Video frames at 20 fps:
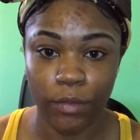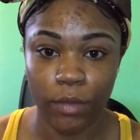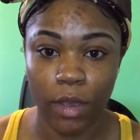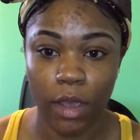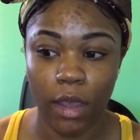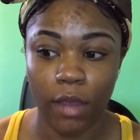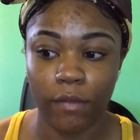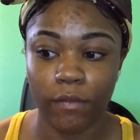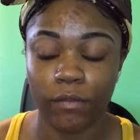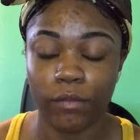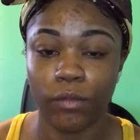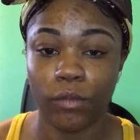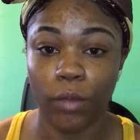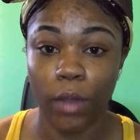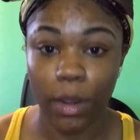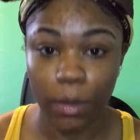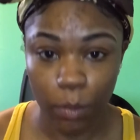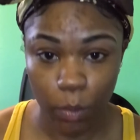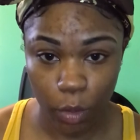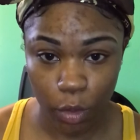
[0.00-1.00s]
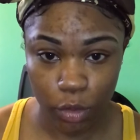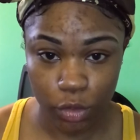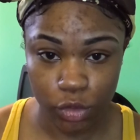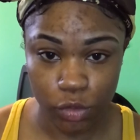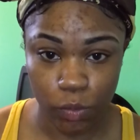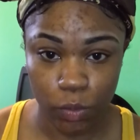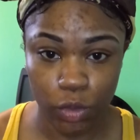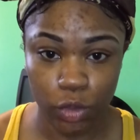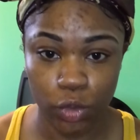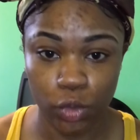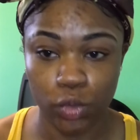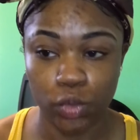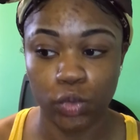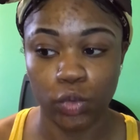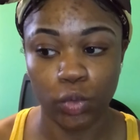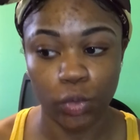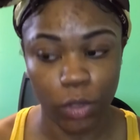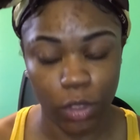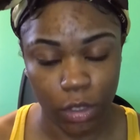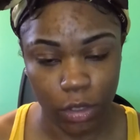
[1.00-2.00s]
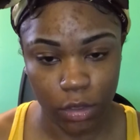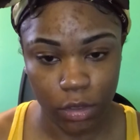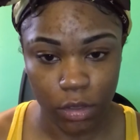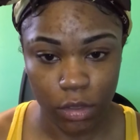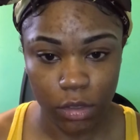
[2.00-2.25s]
have red marks you want to use green.